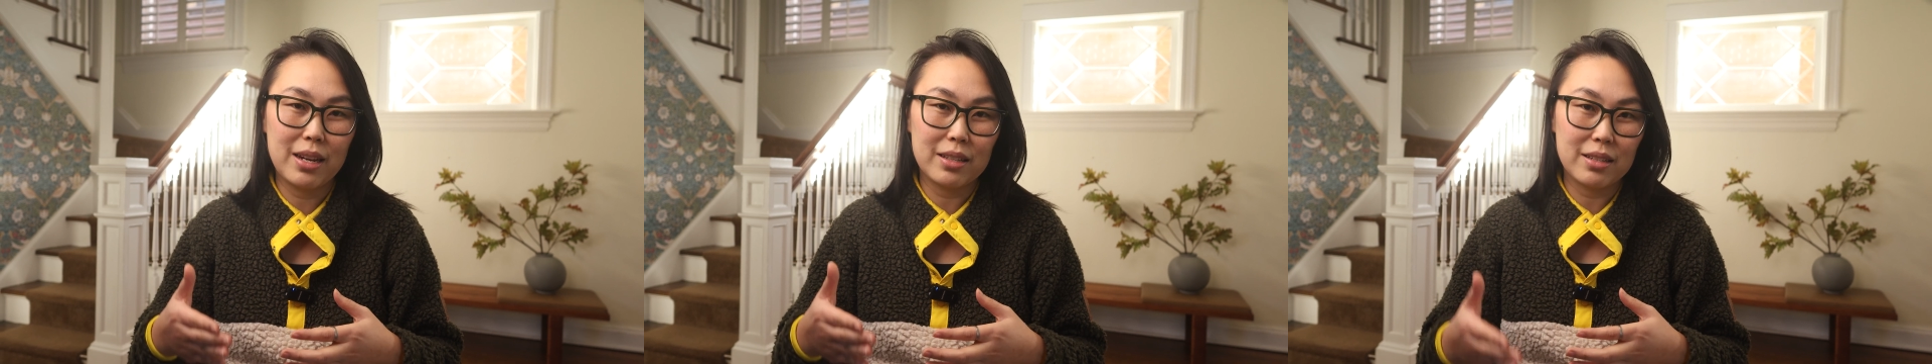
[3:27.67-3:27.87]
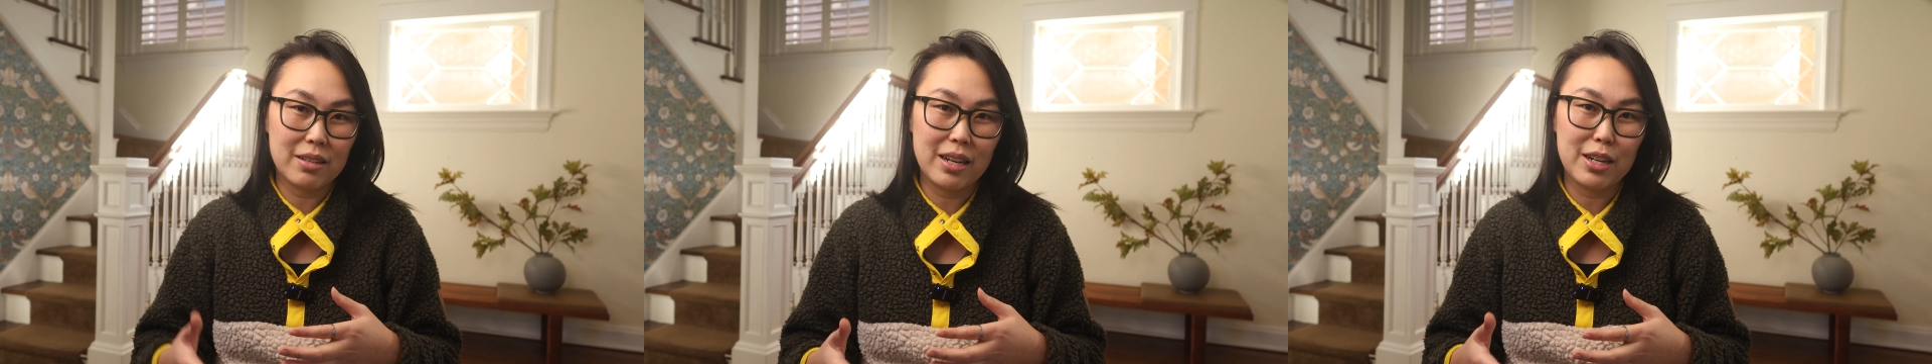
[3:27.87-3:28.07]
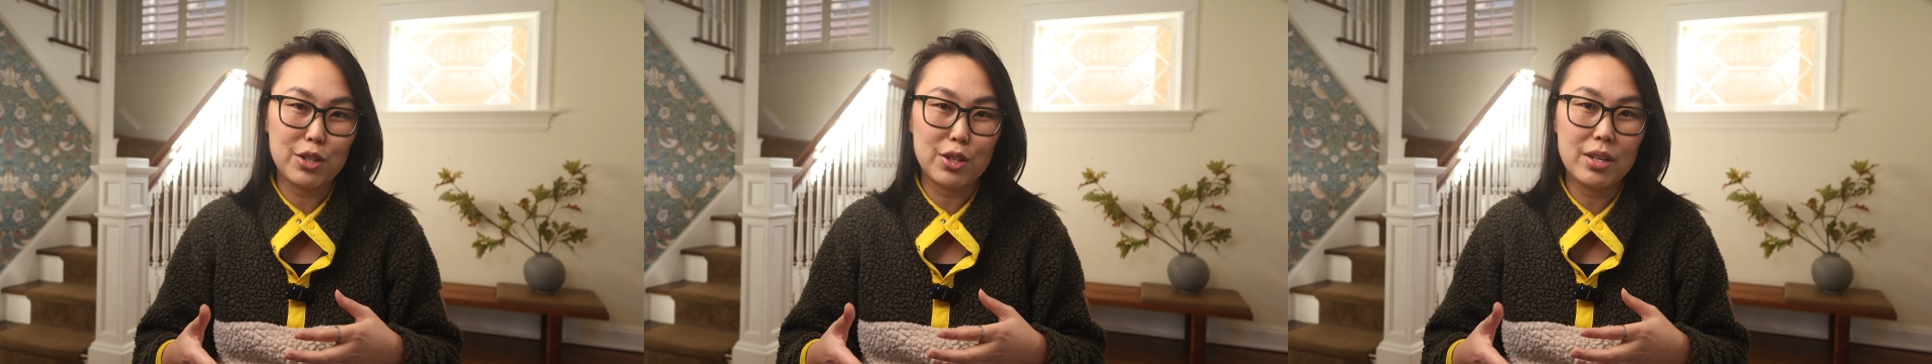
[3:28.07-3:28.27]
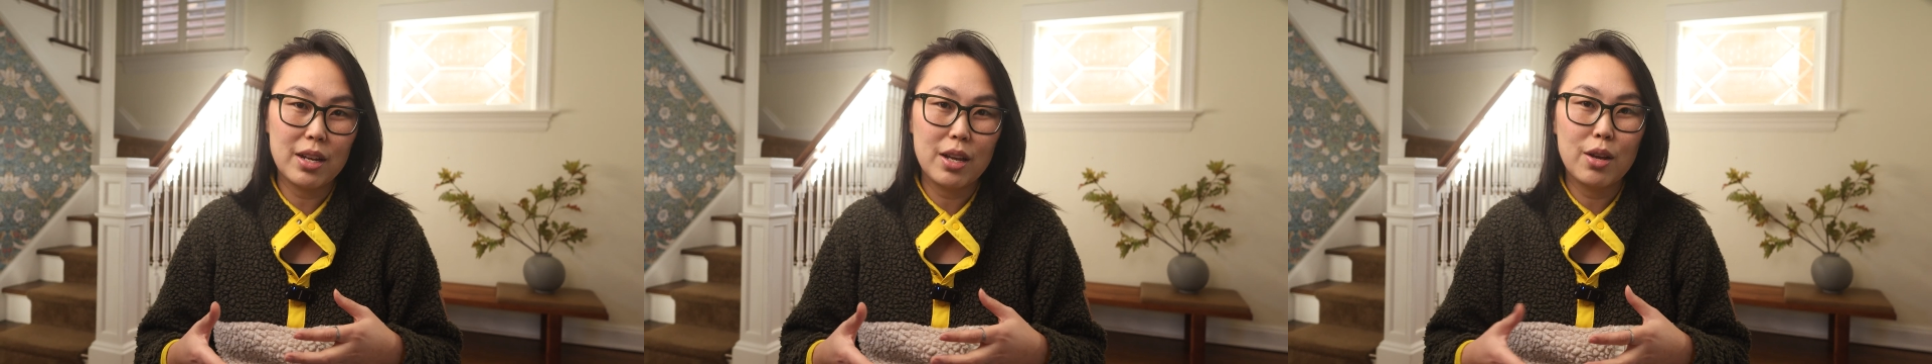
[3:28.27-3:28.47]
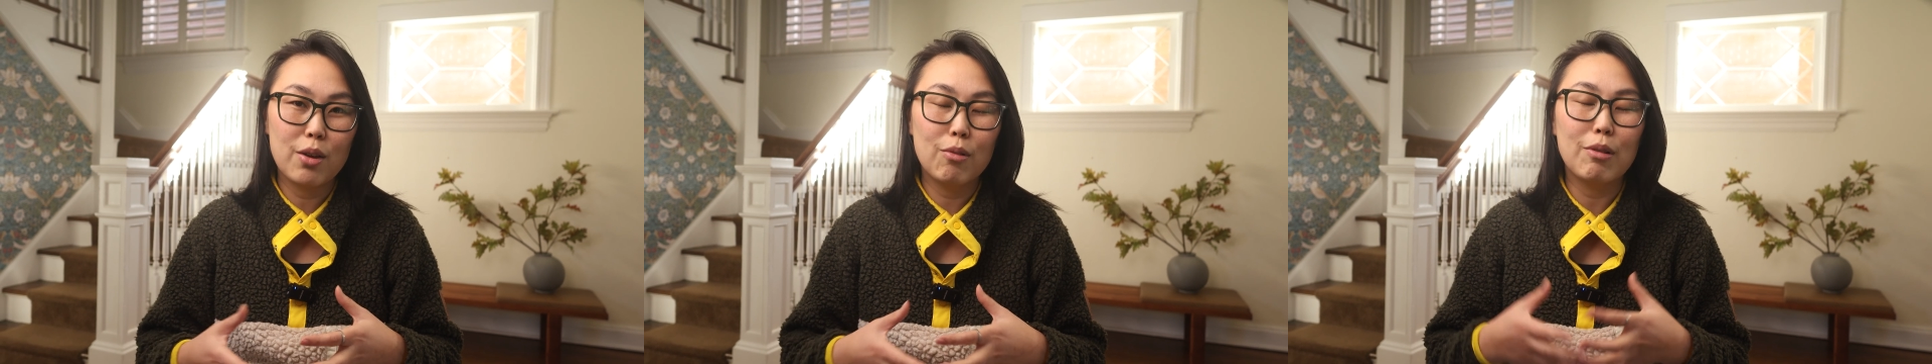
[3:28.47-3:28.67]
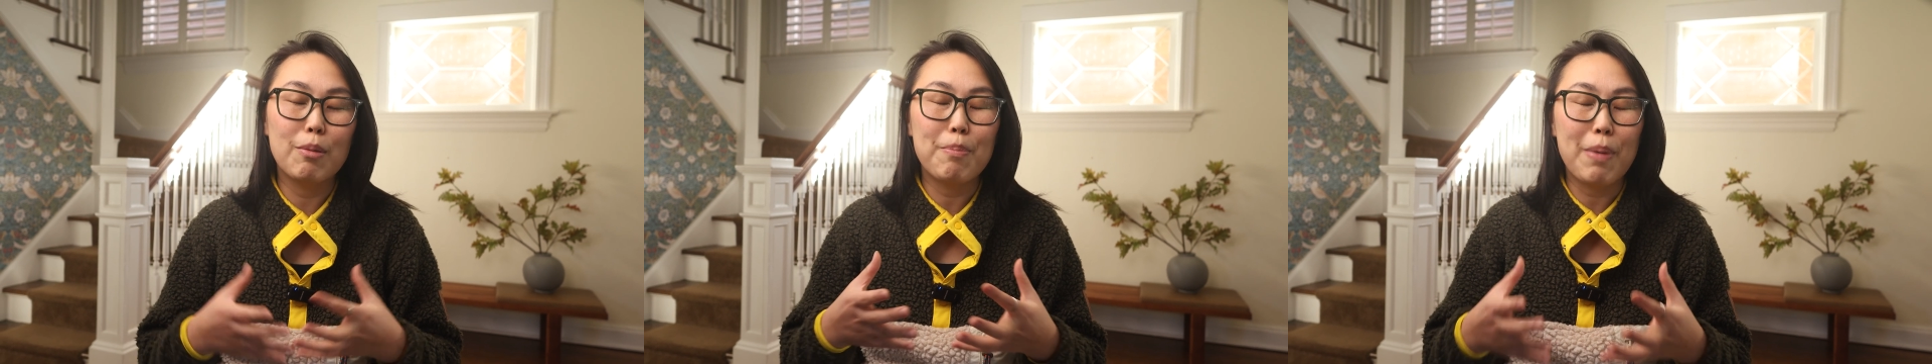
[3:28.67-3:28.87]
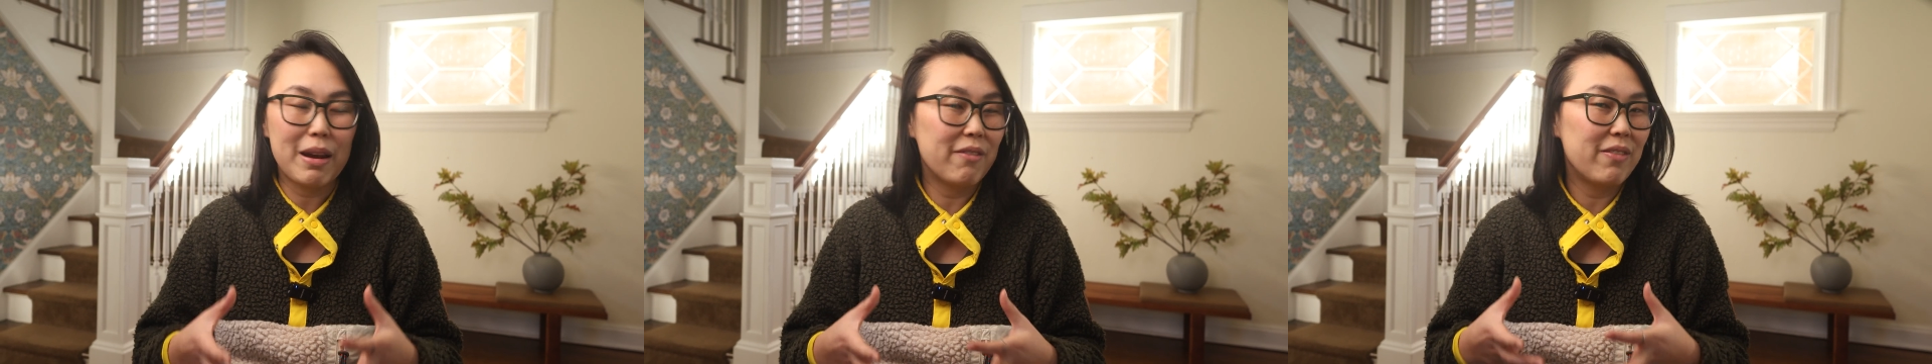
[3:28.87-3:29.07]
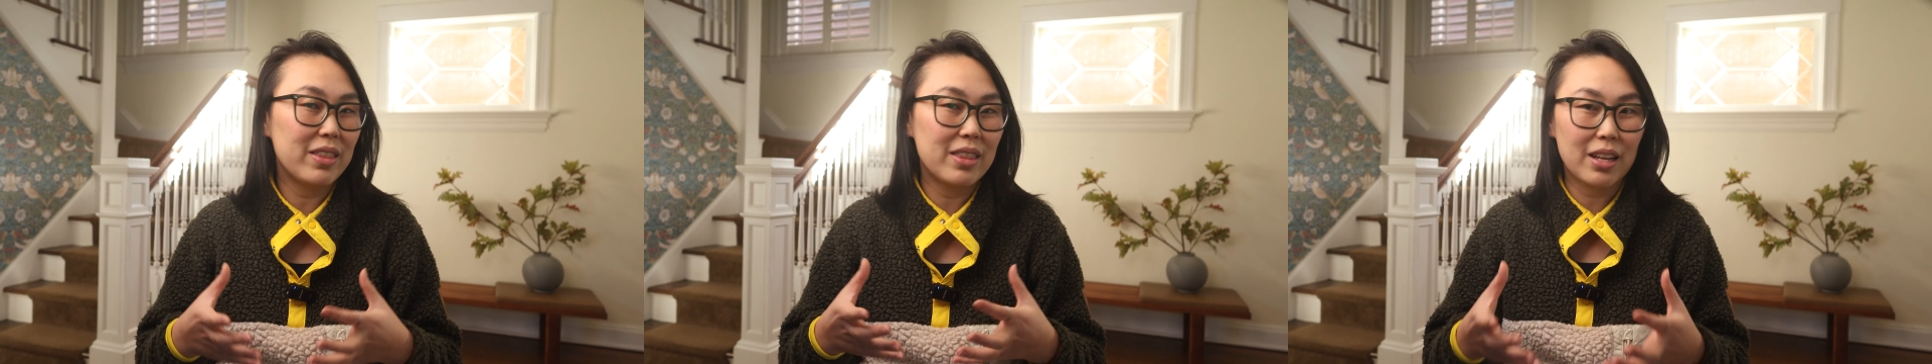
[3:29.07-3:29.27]
designation will
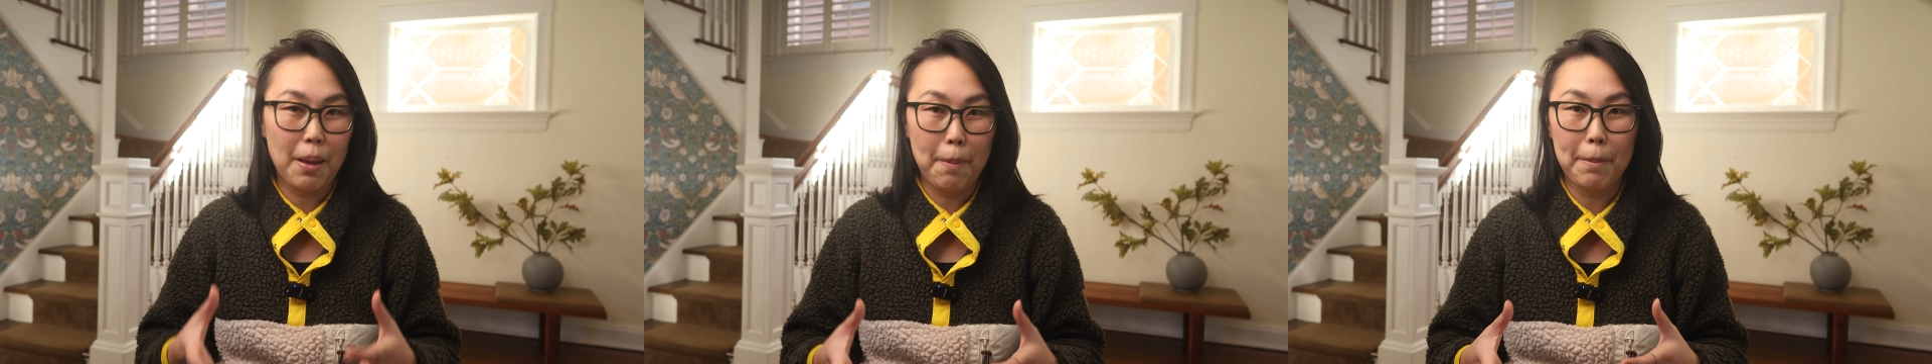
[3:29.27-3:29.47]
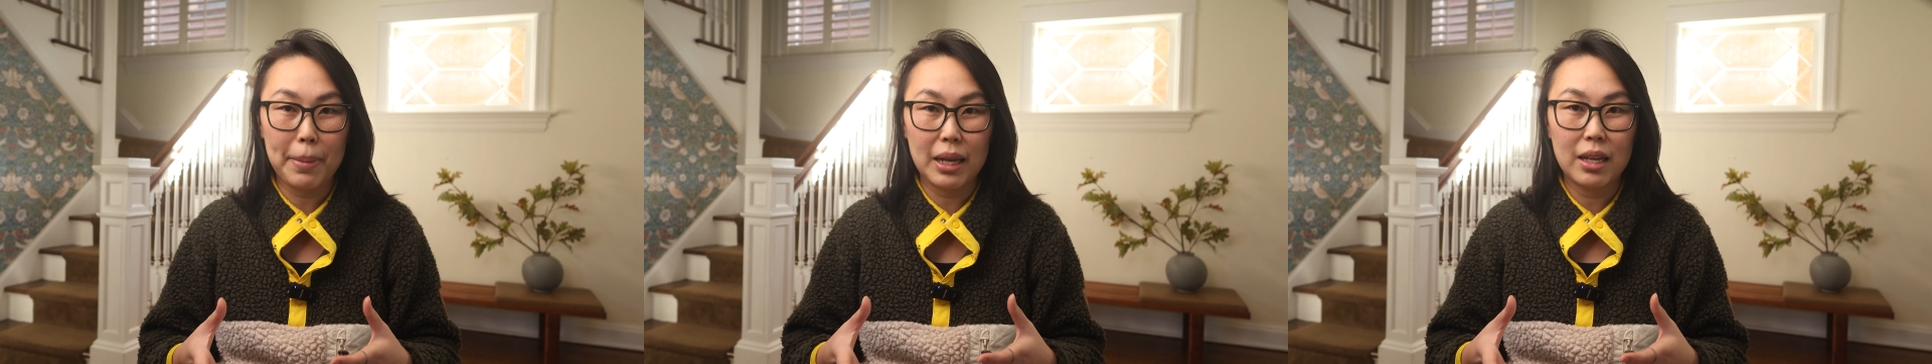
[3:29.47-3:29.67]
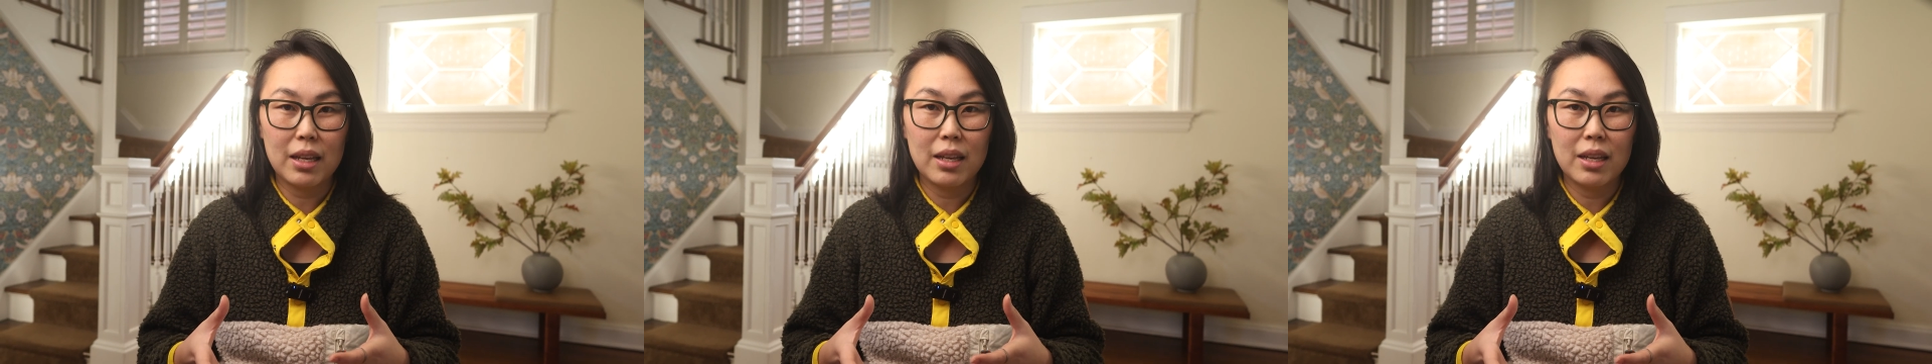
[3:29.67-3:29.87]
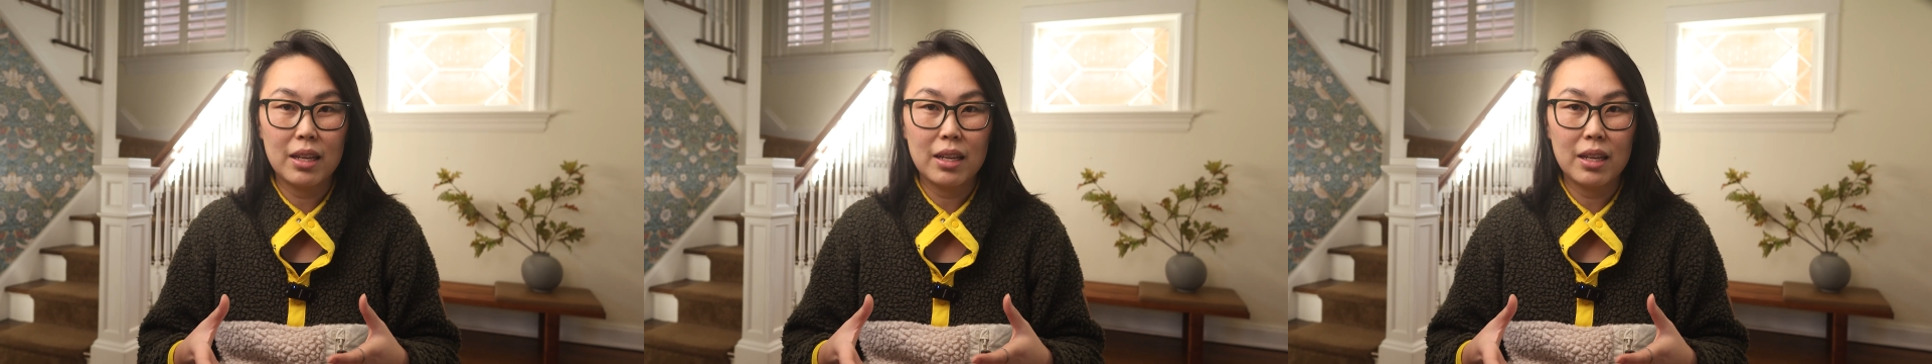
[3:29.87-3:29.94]
benefit the company.